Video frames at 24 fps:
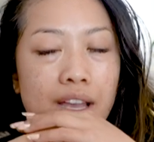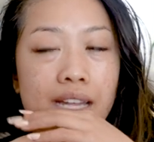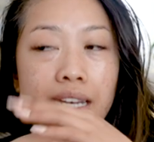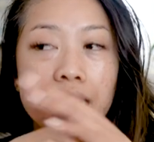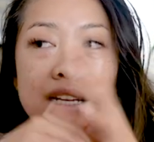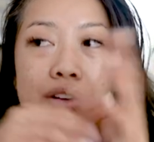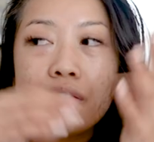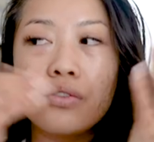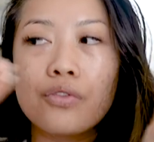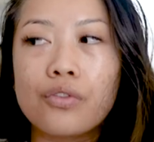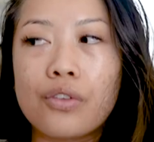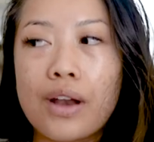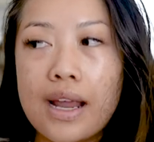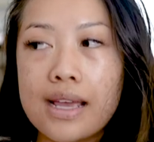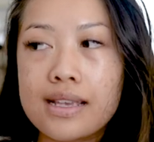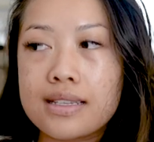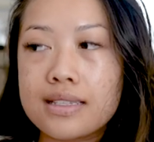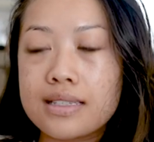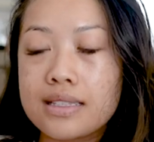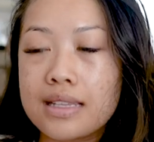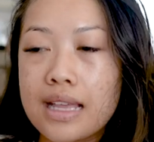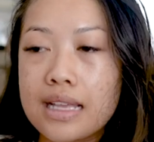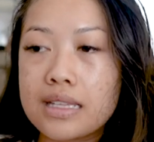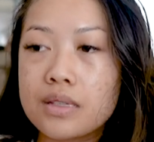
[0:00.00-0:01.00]
I need a
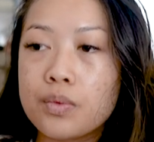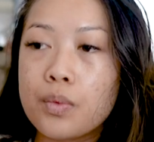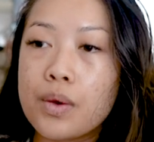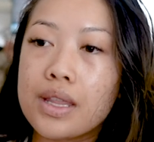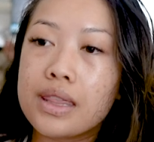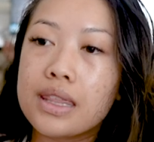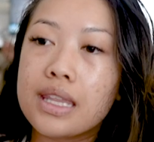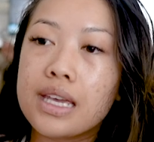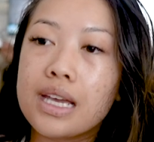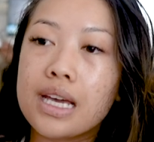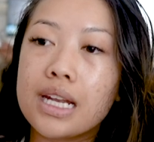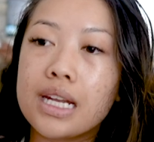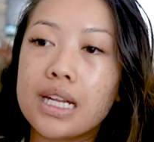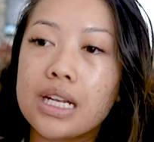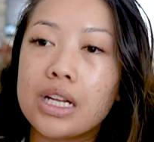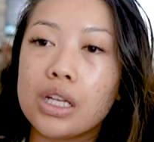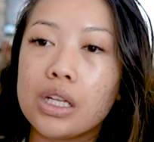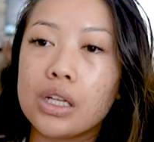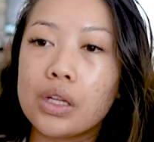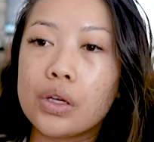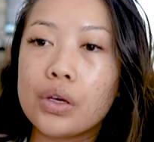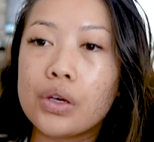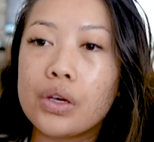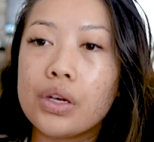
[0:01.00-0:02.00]
rest. That's one thing I need to
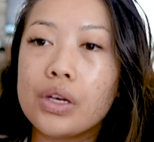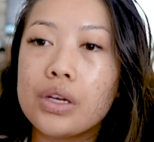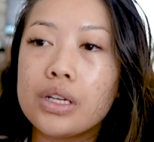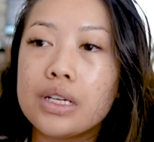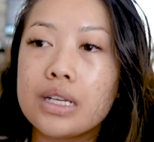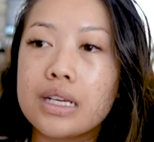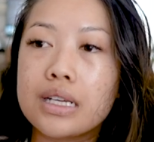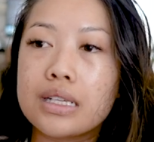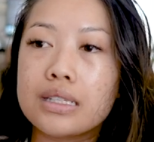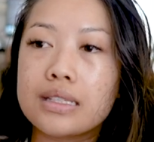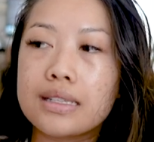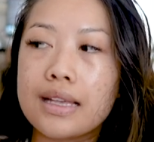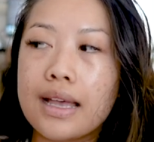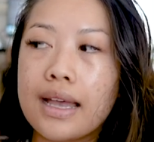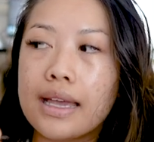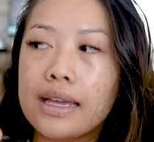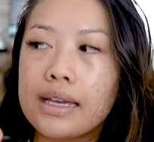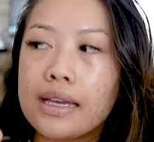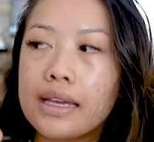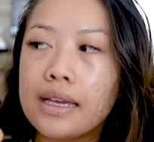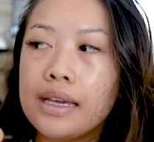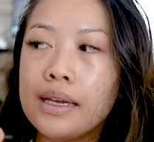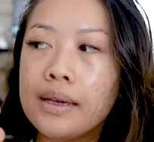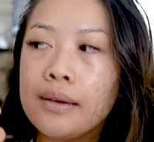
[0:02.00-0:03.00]
learn, is
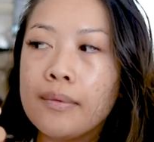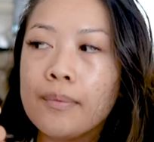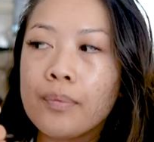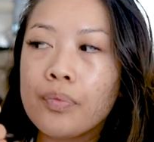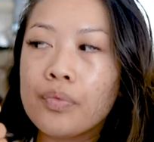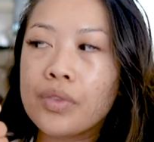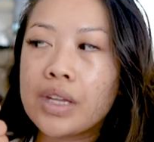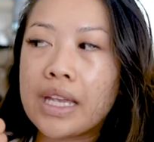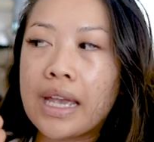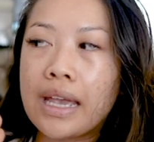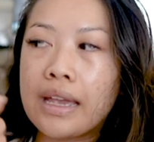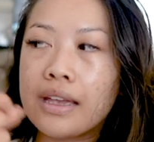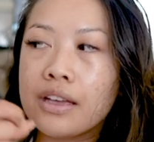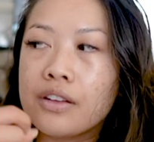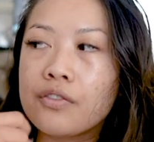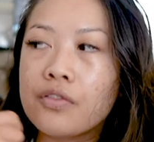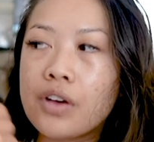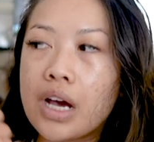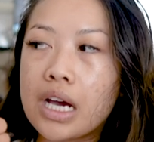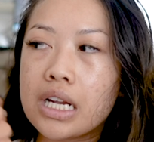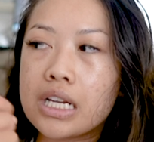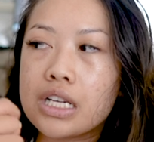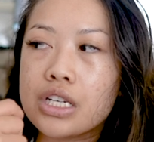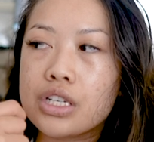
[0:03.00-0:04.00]
like take
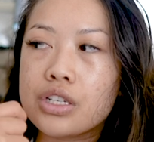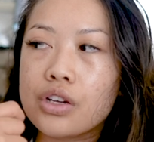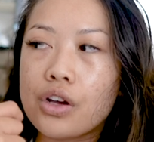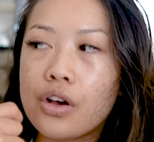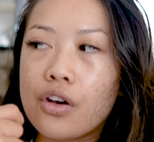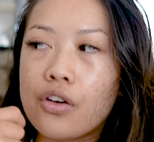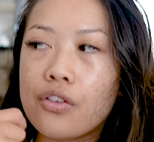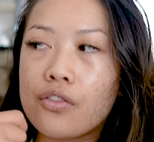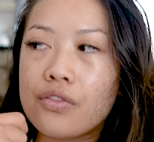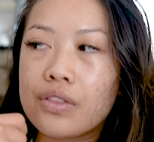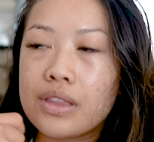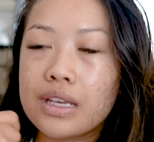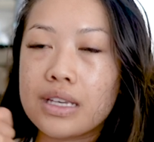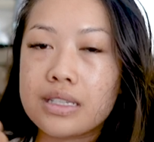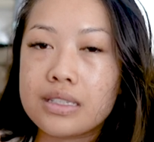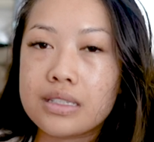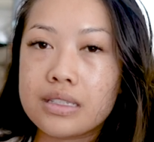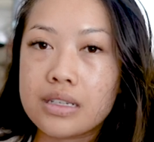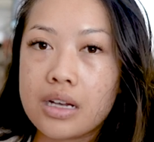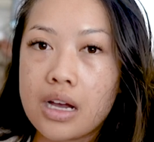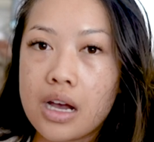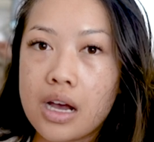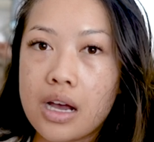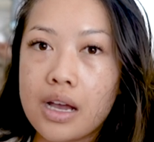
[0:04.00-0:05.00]
advantage of these
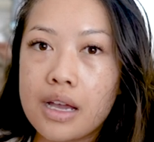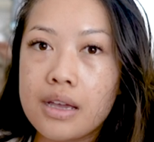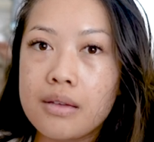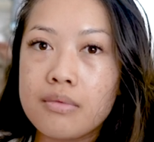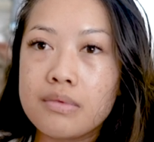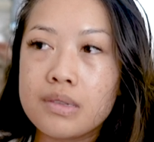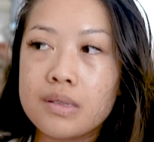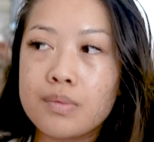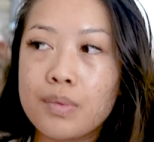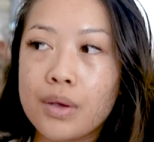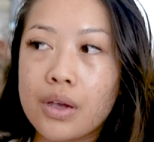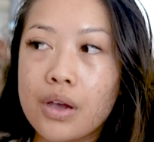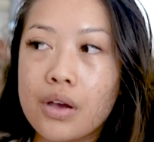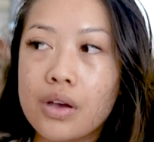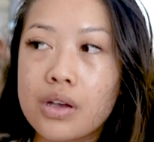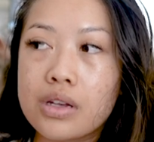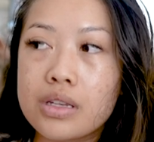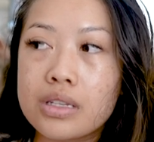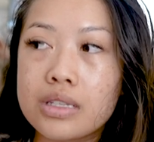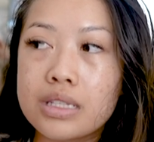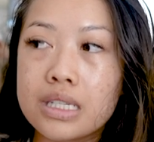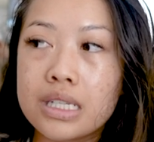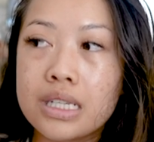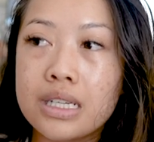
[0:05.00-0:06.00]
times,
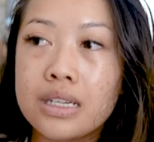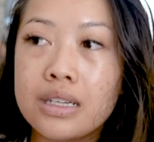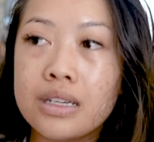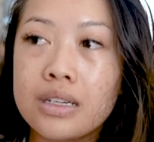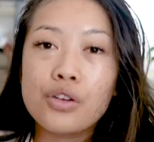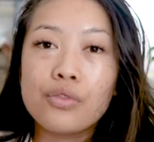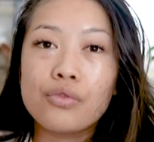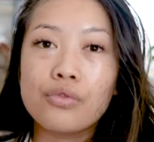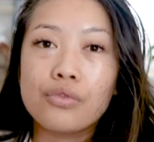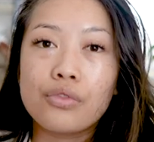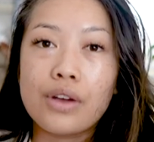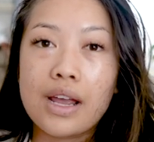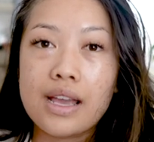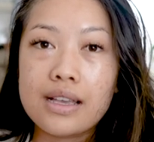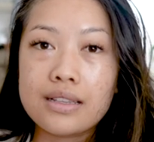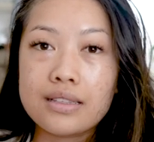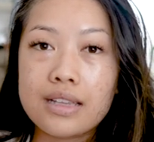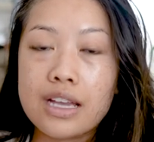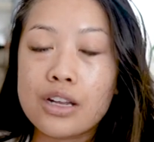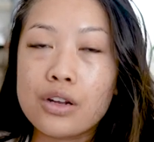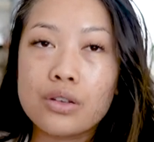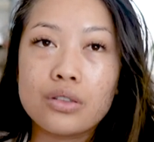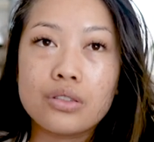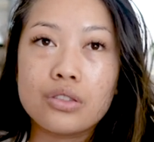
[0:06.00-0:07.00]
because I don't
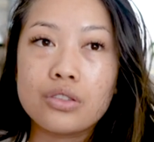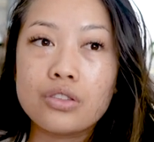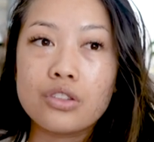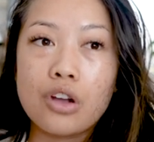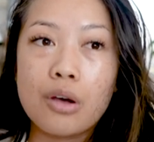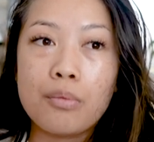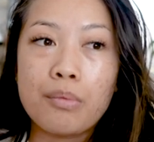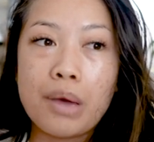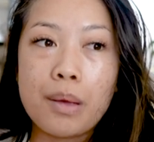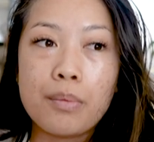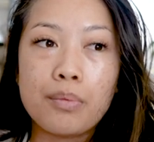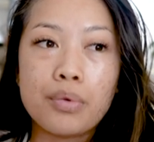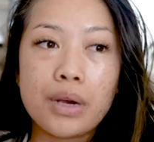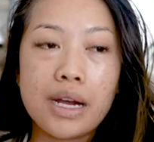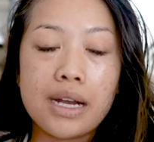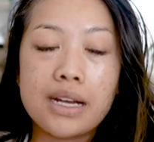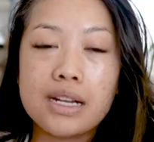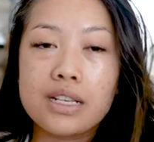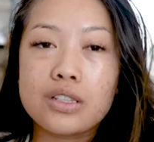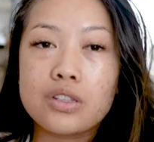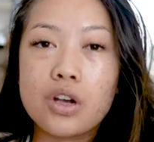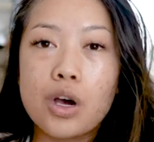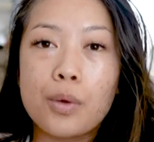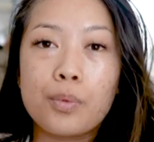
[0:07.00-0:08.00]
rest, I don't stop. My brain
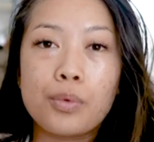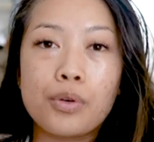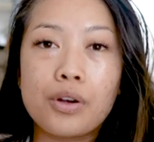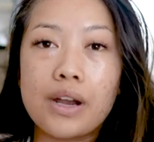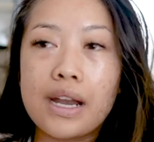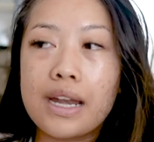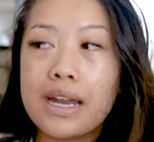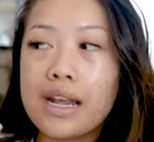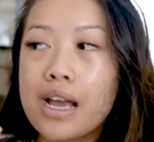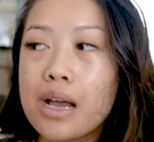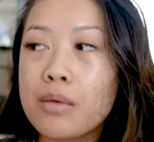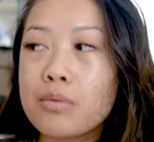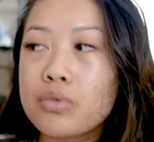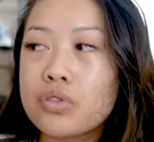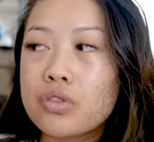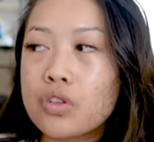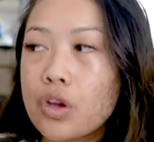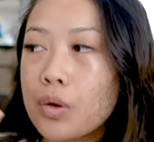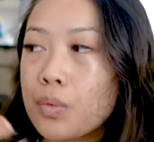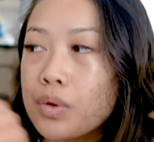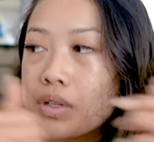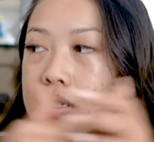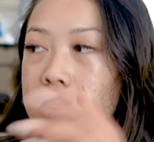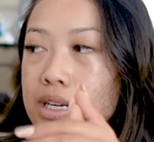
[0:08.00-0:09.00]
is operating. I'm so
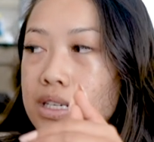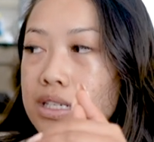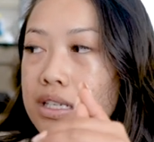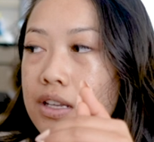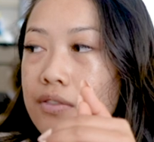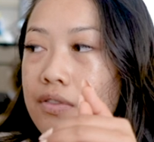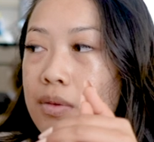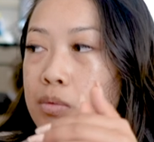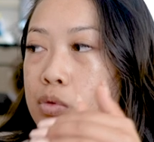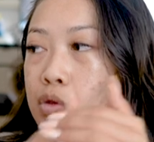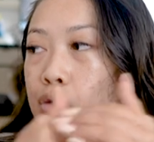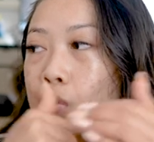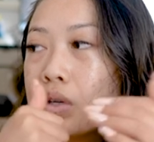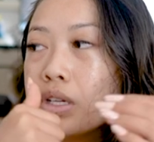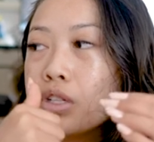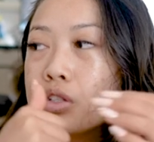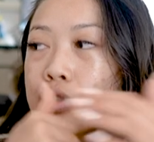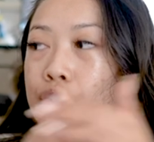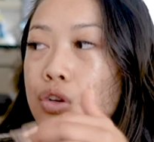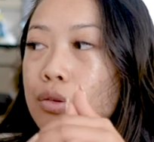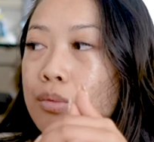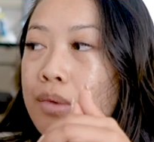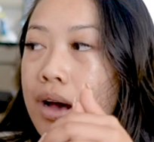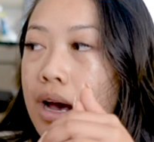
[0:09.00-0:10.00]
productive, I'm doing
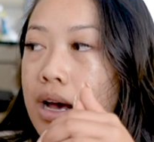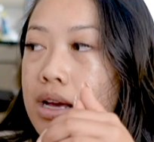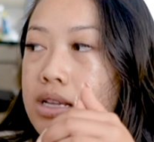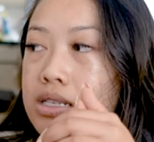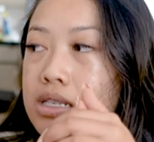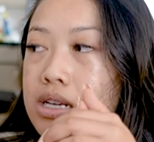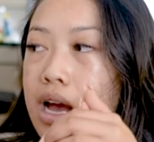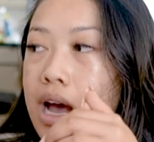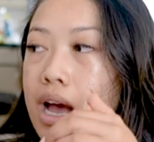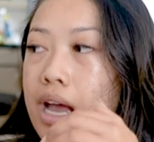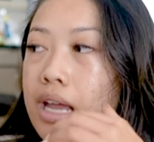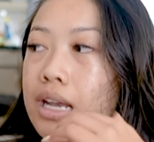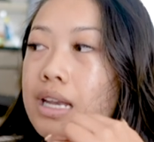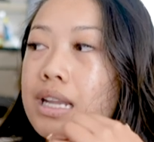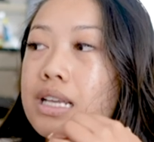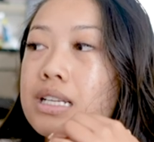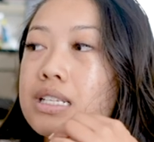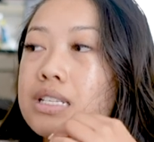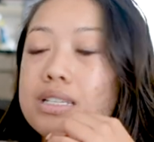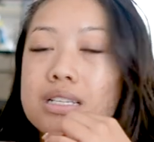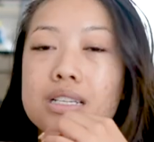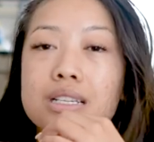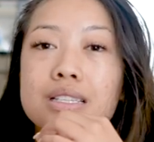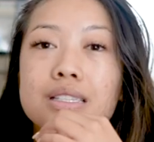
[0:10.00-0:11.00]
too much. I need
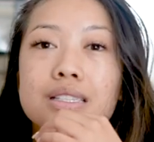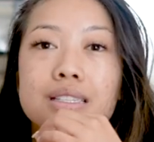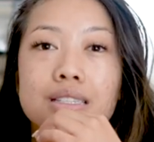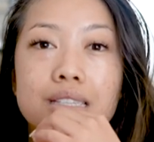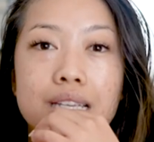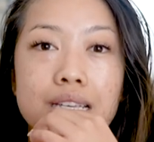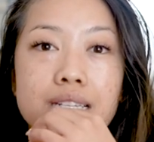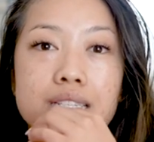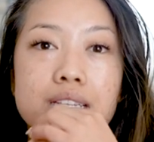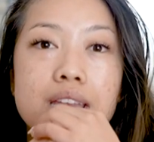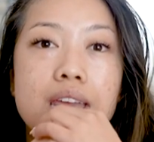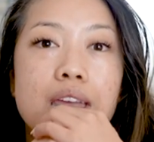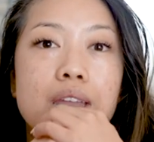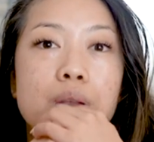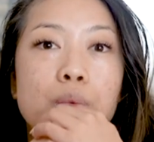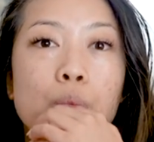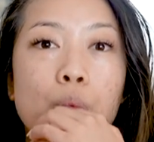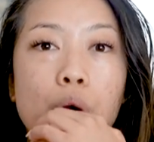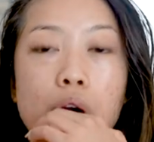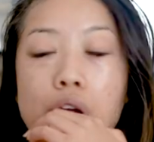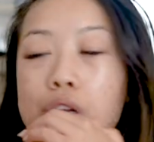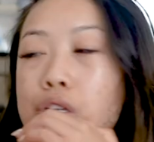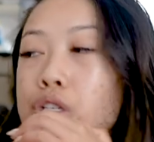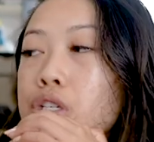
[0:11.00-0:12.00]
to just sit and
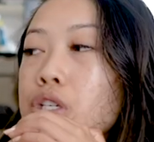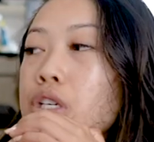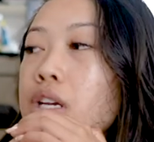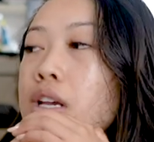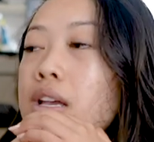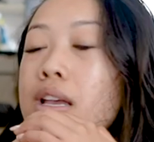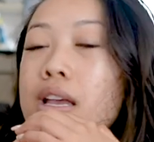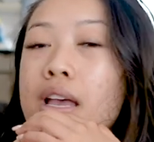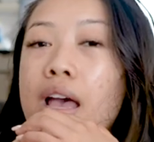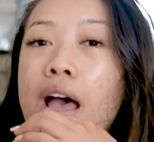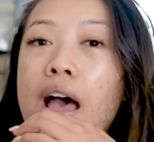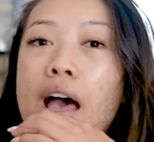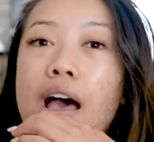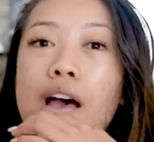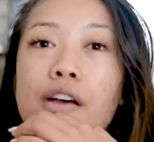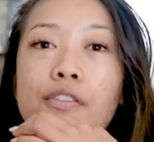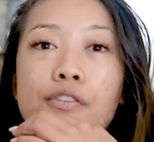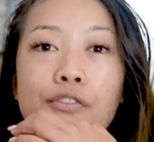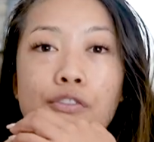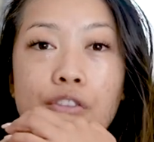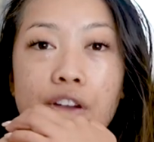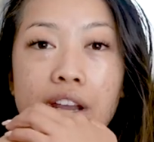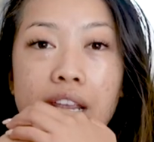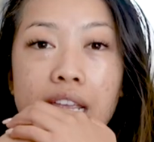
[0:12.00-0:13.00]
watch a
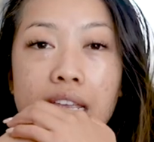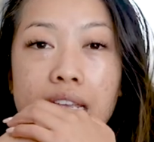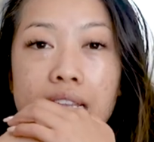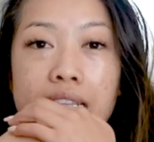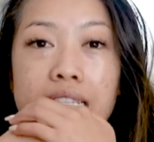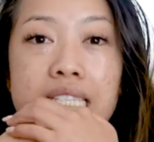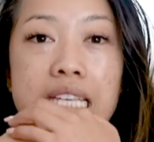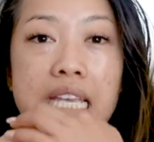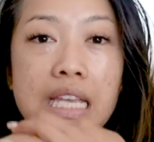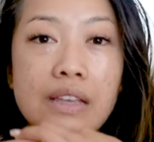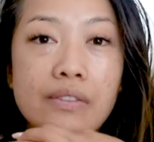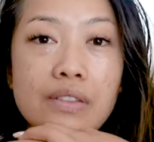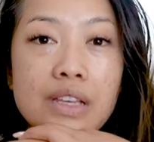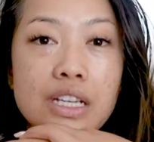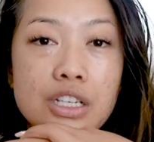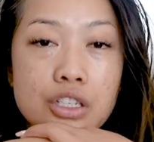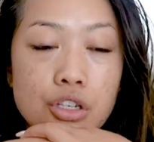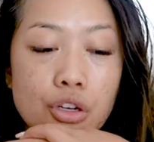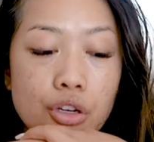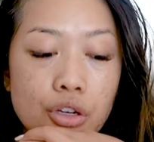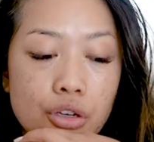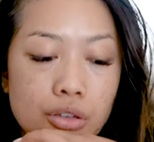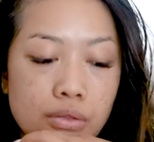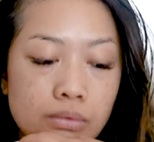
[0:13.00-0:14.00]
freaking T V
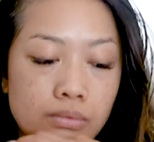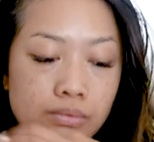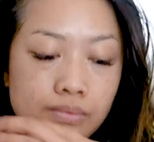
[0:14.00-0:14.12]
show.